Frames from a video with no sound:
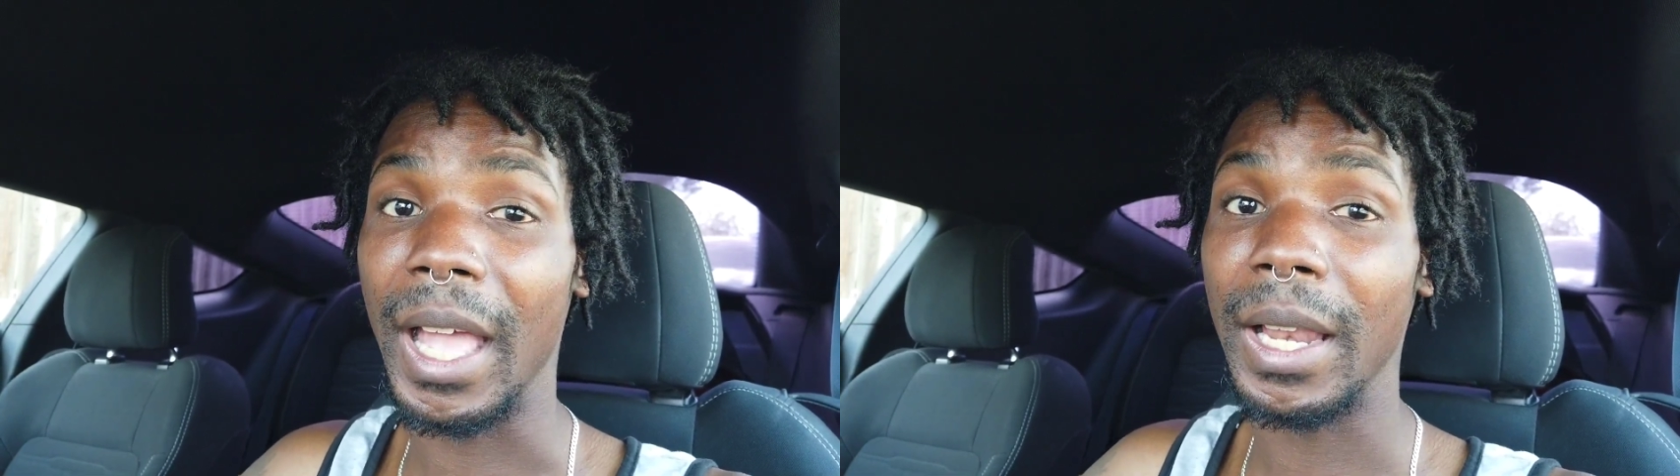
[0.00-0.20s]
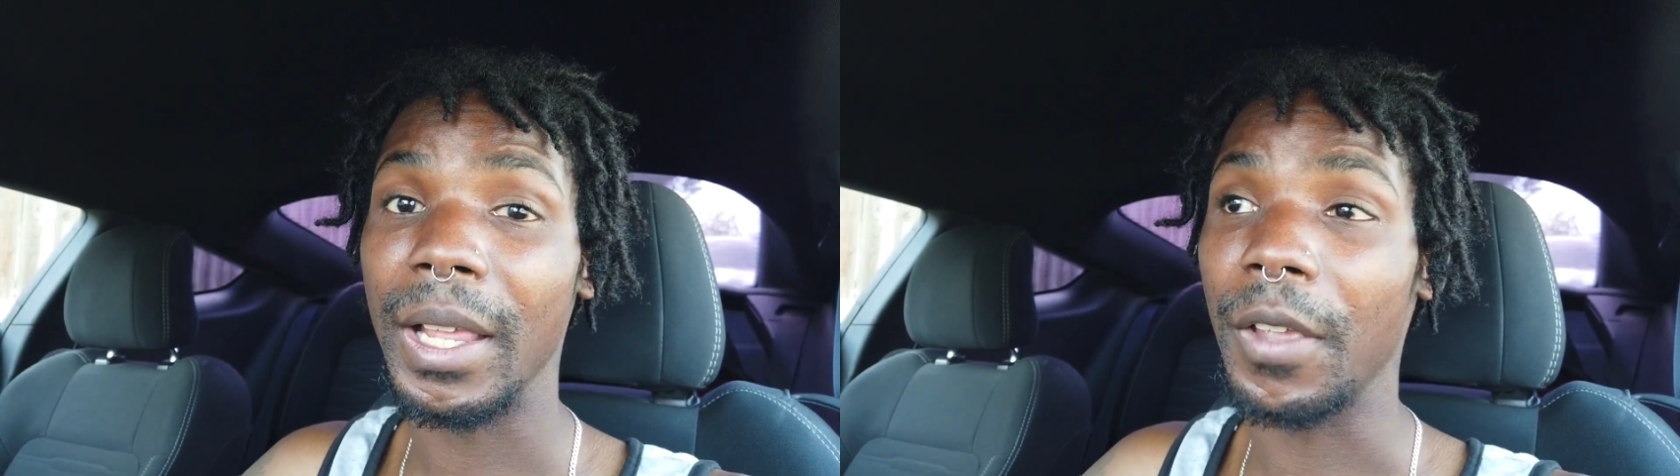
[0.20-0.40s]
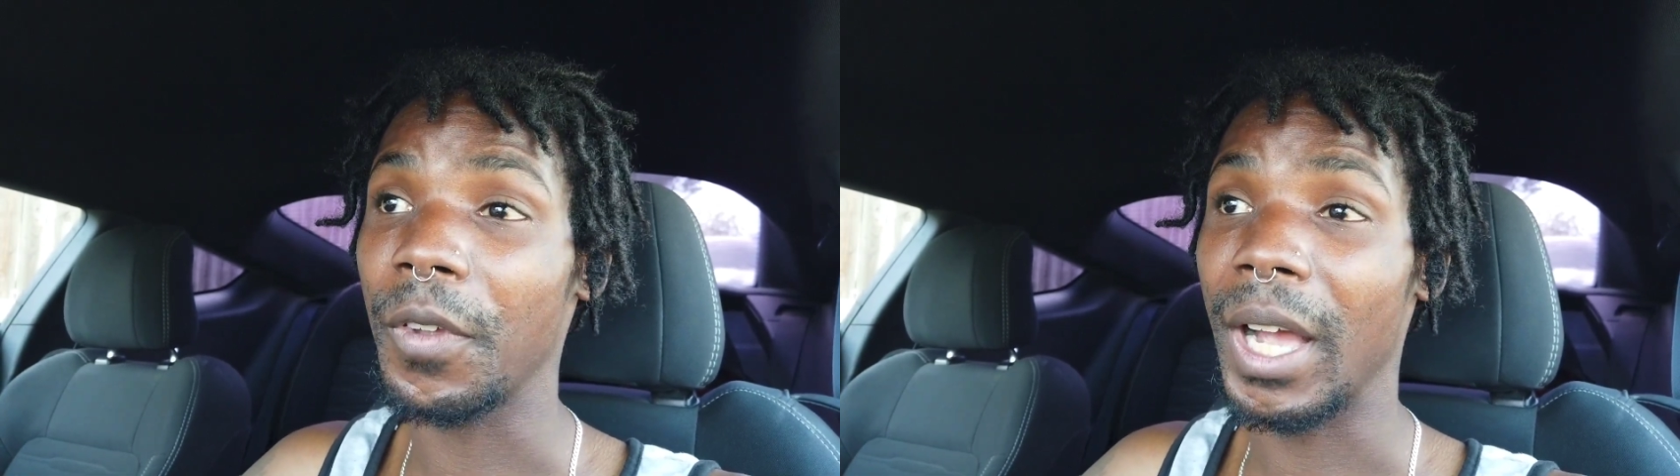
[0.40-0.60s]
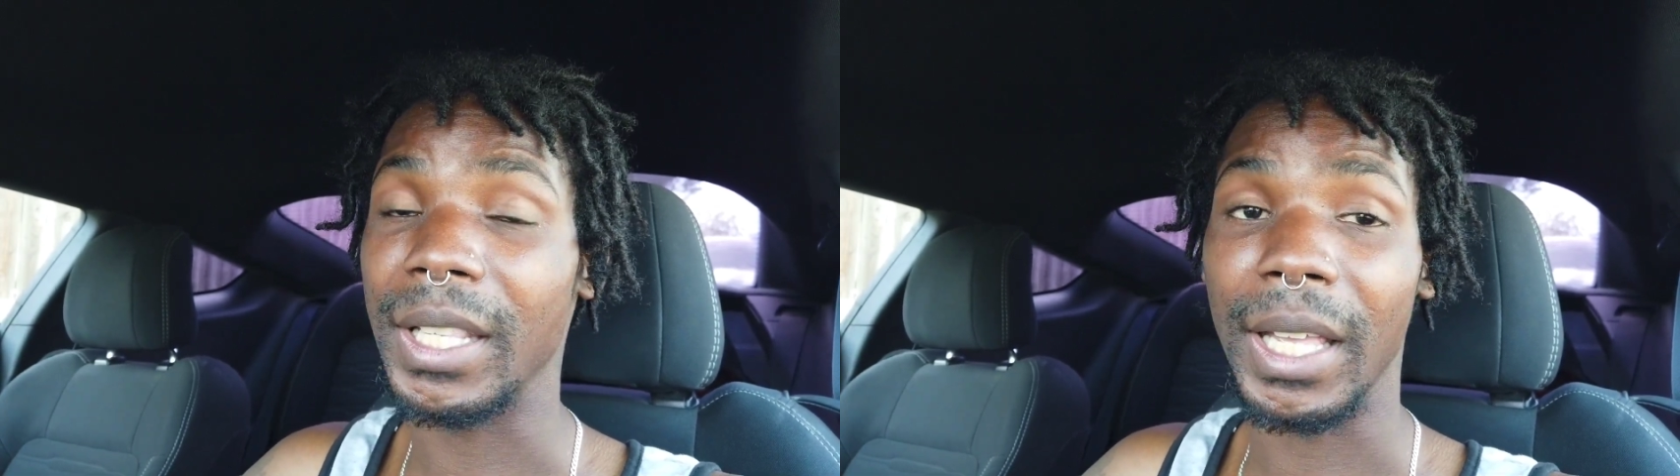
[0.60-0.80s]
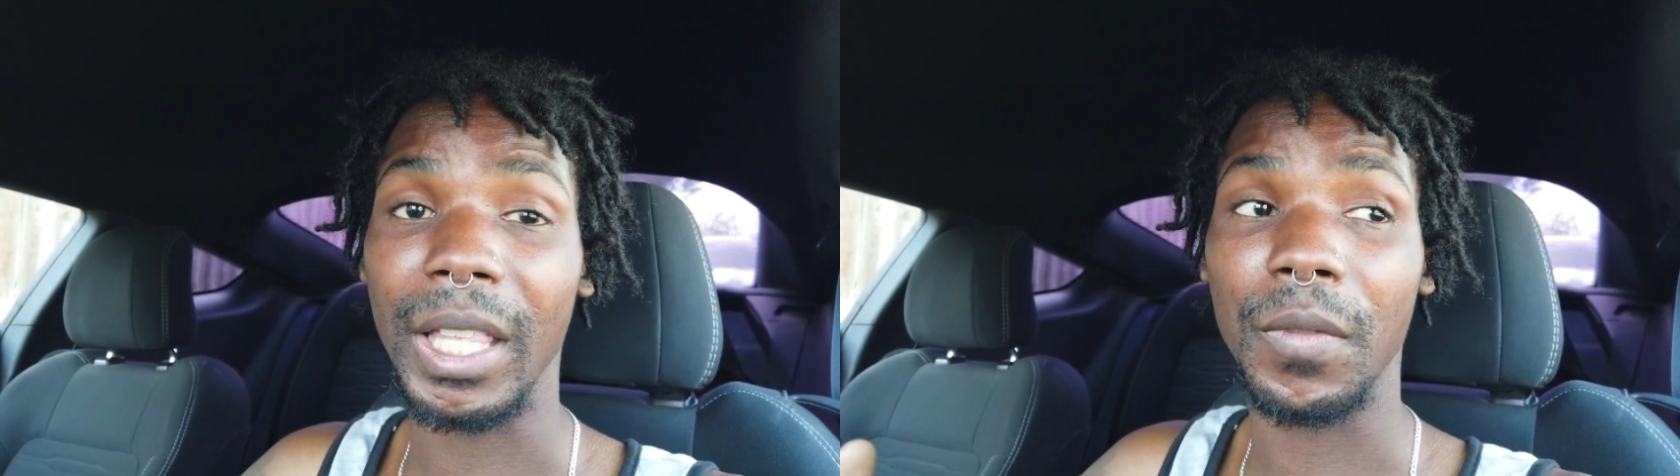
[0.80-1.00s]
And if you
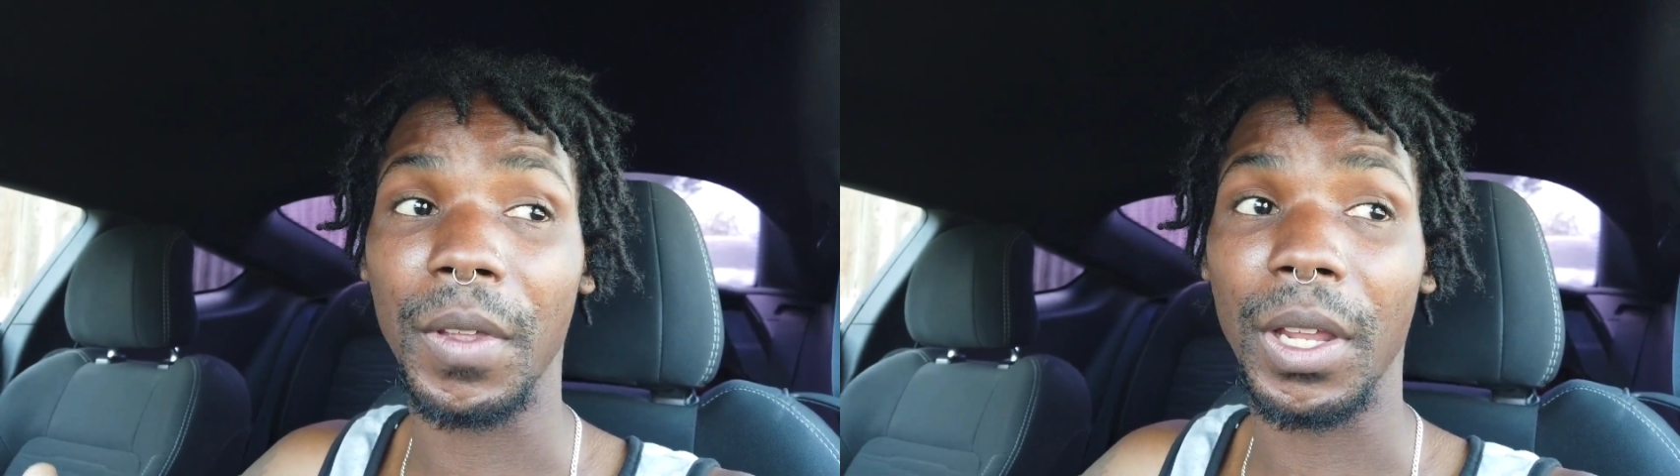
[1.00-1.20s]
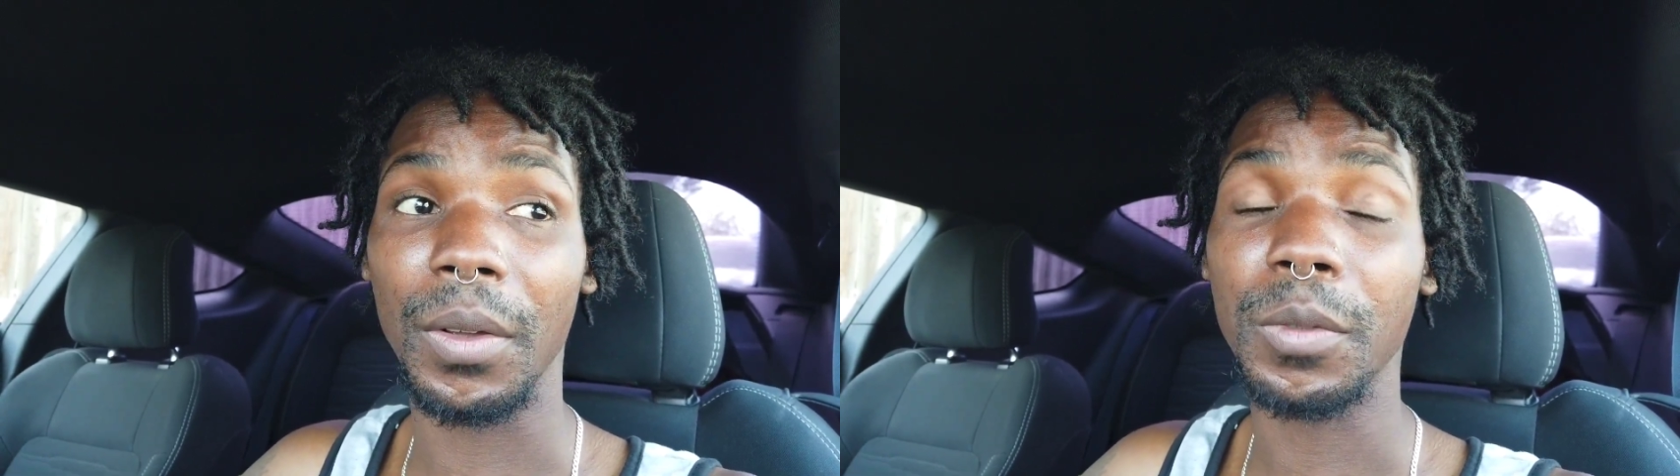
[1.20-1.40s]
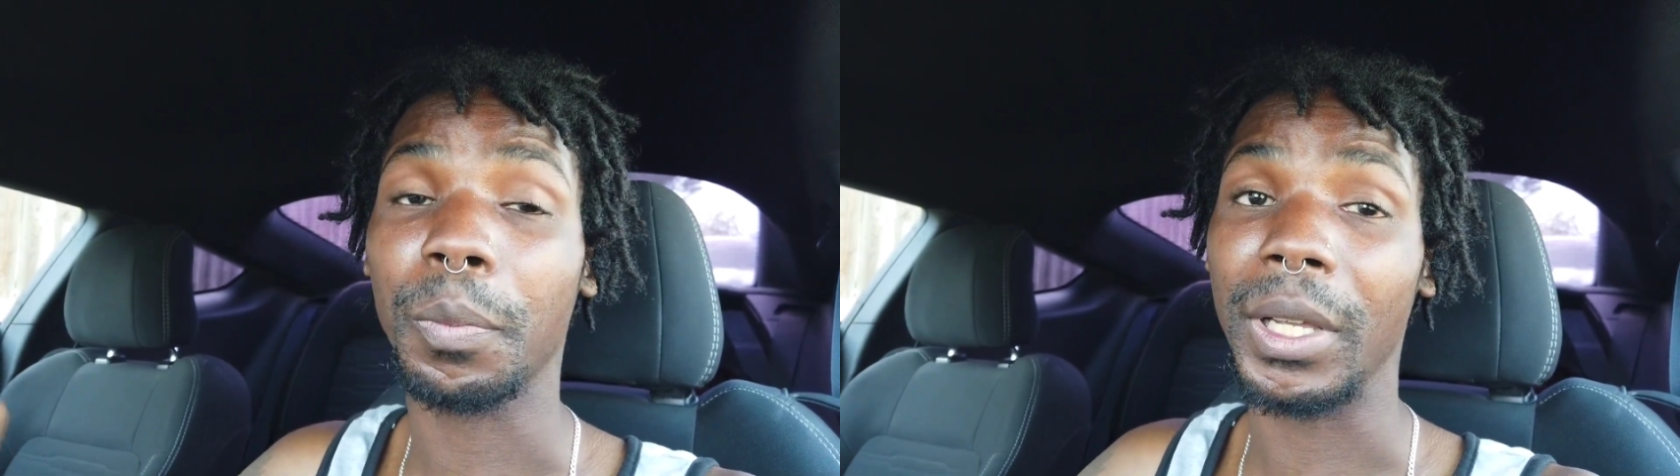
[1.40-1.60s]
guys like these videos,